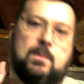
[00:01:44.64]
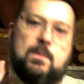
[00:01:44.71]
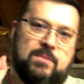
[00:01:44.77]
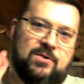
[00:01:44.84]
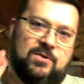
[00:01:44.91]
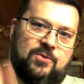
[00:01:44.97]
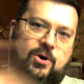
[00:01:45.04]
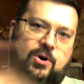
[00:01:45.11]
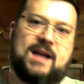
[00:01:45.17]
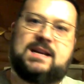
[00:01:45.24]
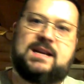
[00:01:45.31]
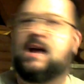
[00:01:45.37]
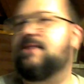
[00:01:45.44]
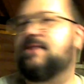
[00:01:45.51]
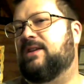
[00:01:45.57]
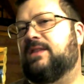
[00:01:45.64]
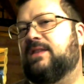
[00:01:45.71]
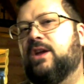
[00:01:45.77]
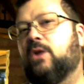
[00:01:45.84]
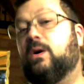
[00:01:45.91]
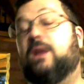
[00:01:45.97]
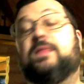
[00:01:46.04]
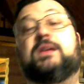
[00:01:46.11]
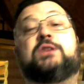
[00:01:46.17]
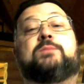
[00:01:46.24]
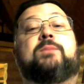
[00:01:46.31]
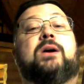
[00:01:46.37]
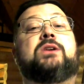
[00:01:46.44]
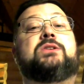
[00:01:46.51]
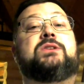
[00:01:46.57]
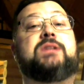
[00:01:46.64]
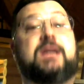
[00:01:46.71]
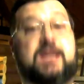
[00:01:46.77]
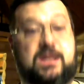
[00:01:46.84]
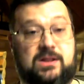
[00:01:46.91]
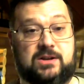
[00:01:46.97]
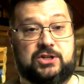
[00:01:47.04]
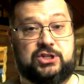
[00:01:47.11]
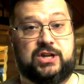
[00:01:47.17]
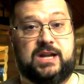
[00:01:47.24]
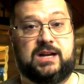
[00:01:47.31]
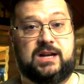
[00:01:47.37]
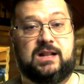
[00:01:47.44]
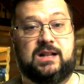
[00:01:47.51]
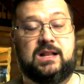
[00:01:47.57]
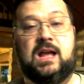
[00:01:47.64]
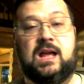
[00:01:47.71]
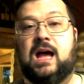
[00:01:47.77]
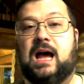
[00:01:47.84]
Before I dive in, though, on this particular channel,